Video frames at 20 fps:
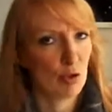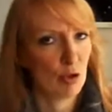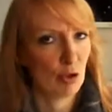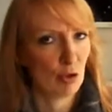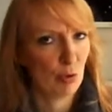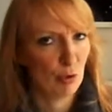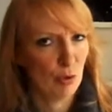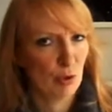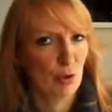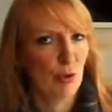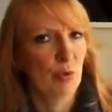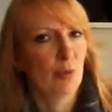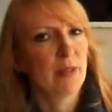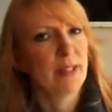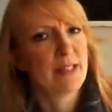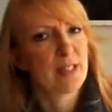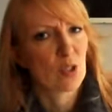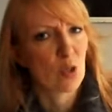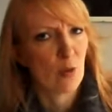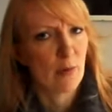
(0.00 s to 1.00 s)
assure you
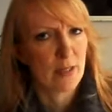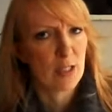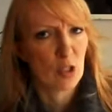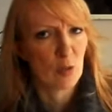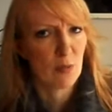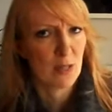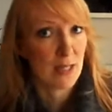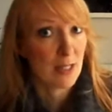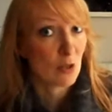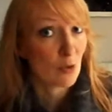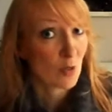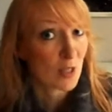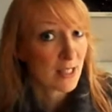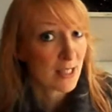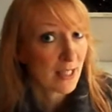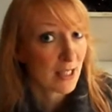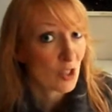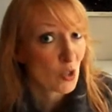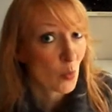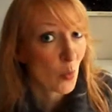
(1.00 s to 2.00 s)
it's going to be
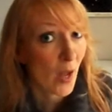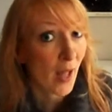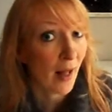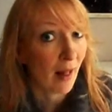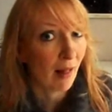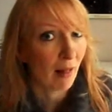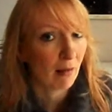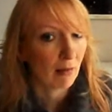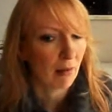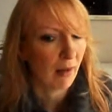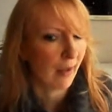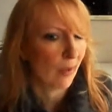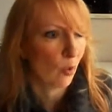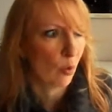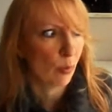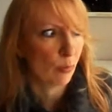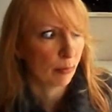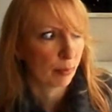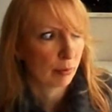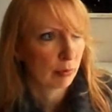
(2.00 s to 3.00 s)
interesting as well. I
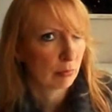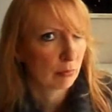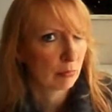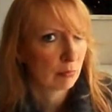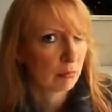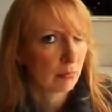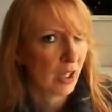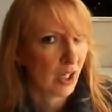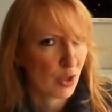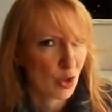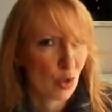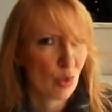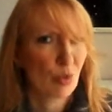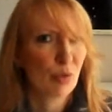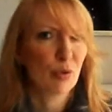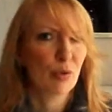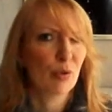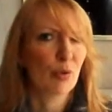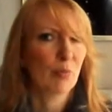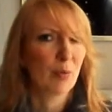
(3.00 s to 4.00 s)
hope, I assure
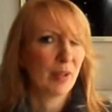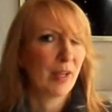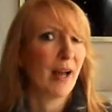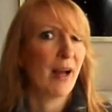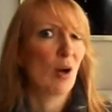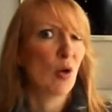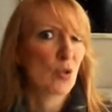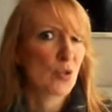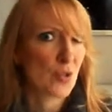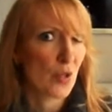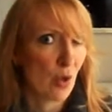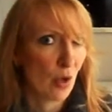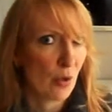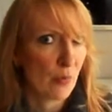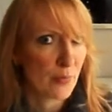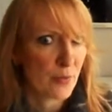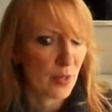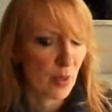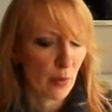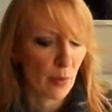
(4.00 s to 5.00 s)
you, but I also
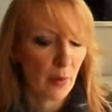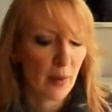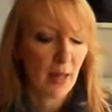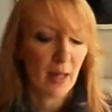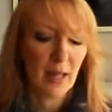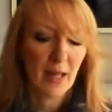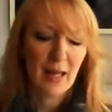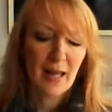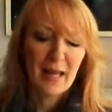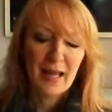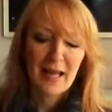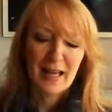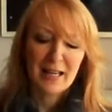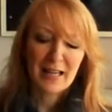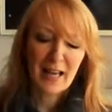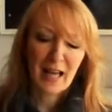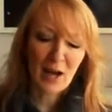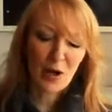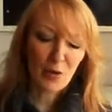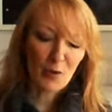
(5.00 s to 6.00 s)
hope so.
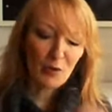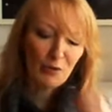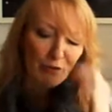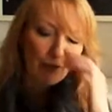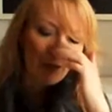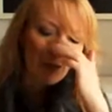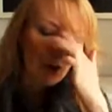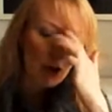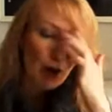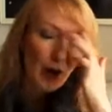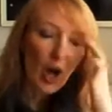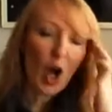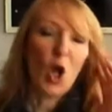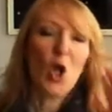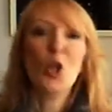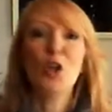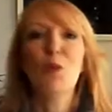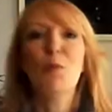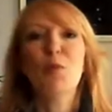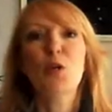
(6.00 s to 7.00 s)
Now, for
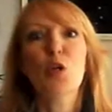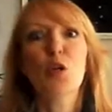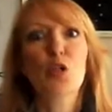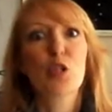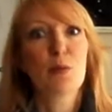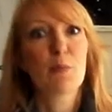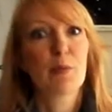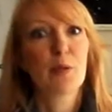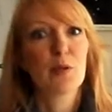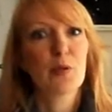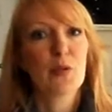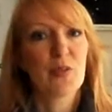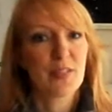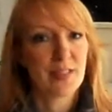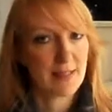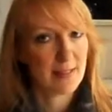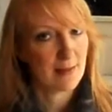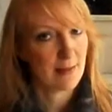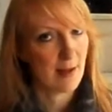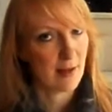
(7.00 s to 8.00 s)
all the mutable
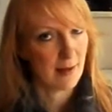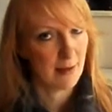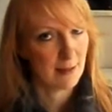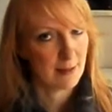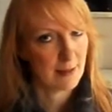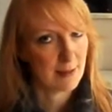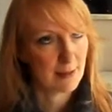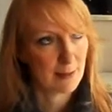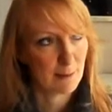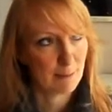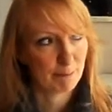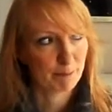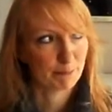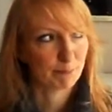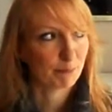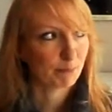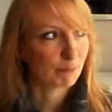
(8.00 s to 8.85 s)
signs,